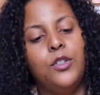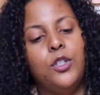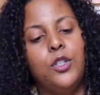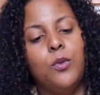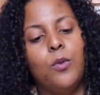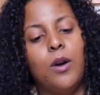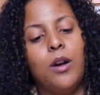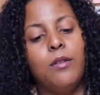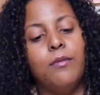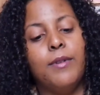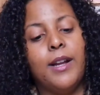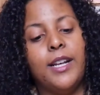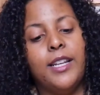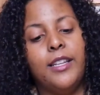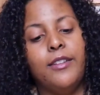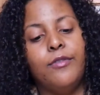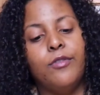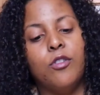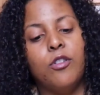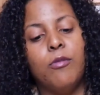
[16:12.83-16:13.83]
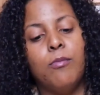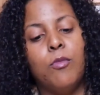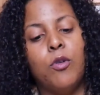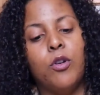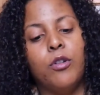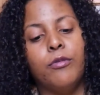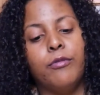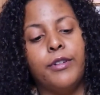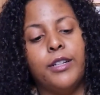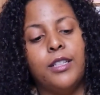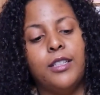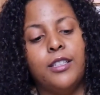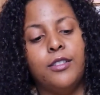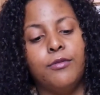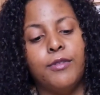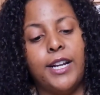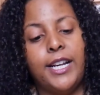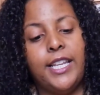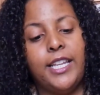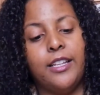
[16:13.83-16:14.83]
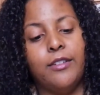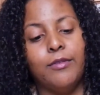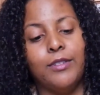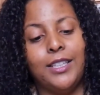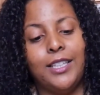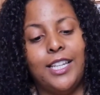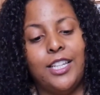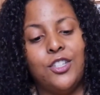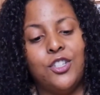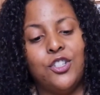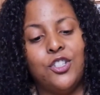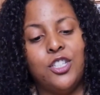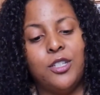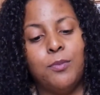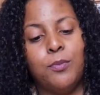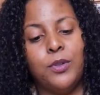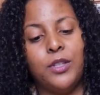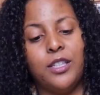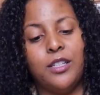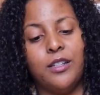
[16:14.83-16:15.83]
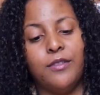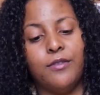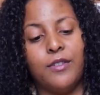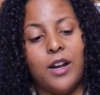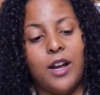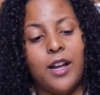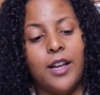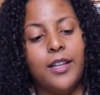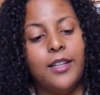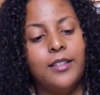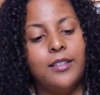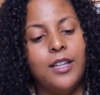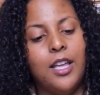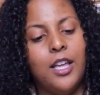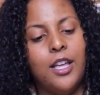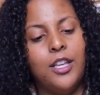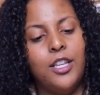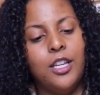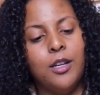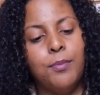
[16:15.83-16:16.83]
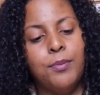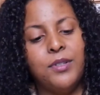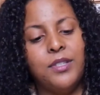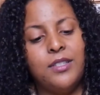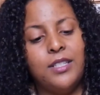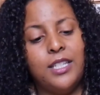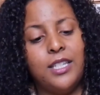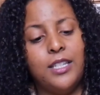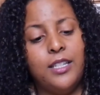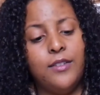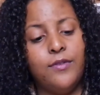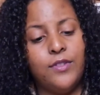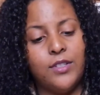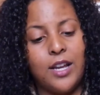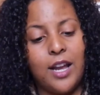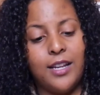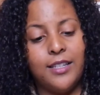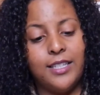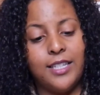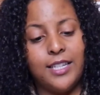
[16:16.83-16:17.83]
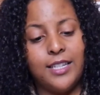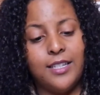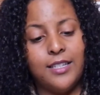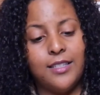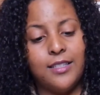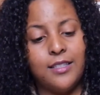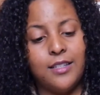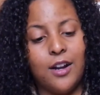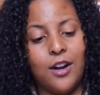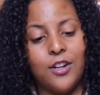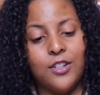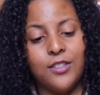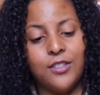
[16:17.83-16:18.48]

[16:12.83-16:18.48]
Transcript: You are ready for a more real and radiant relationship with the divine. Your perceived ideas